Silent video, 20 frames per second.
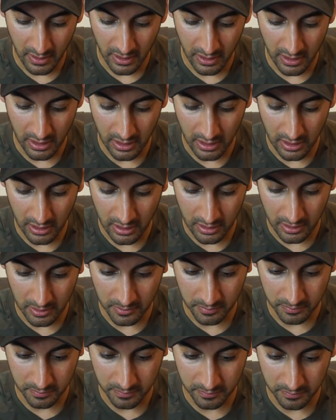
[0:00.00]

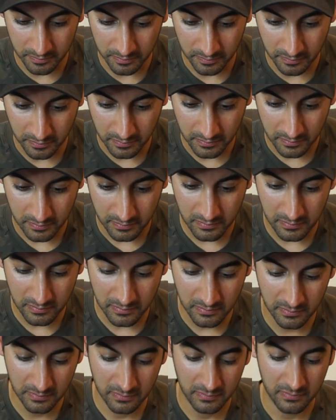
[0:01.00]
Um,
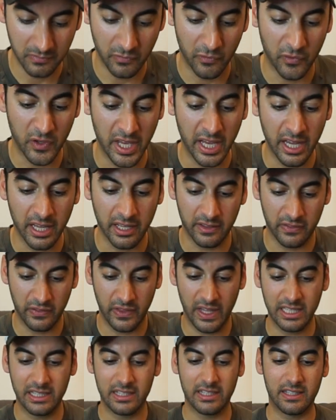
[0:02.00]
yeah,
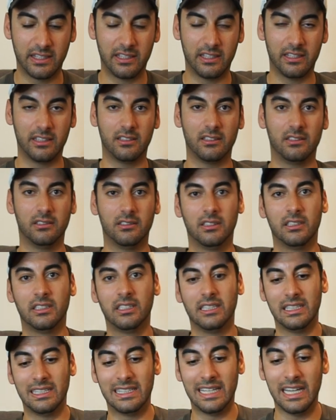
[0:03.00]
that's
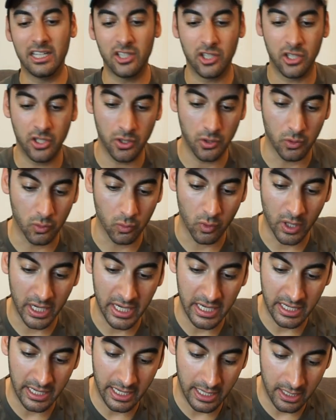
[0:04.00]
day two.
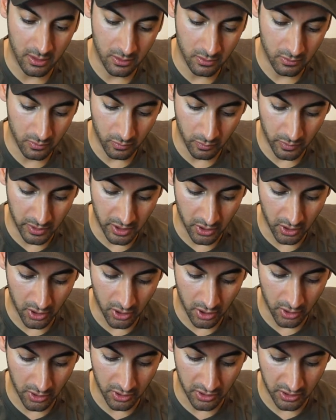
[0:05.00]
Right now, we are
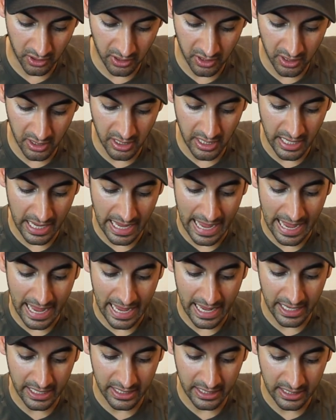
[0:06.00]
currently
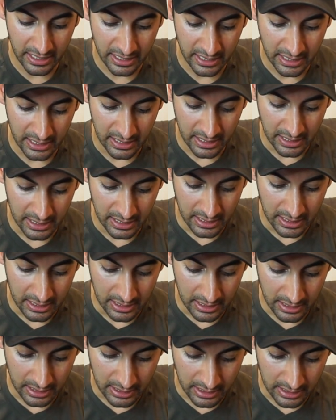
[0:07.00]
at,
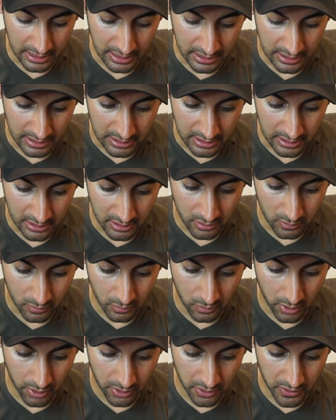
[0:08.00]
uh,
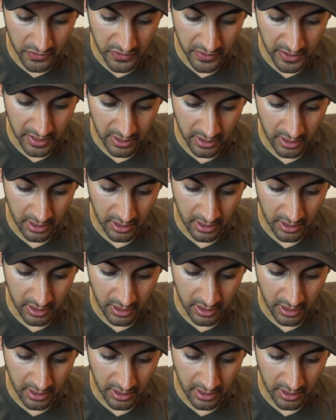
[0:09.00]
where is it?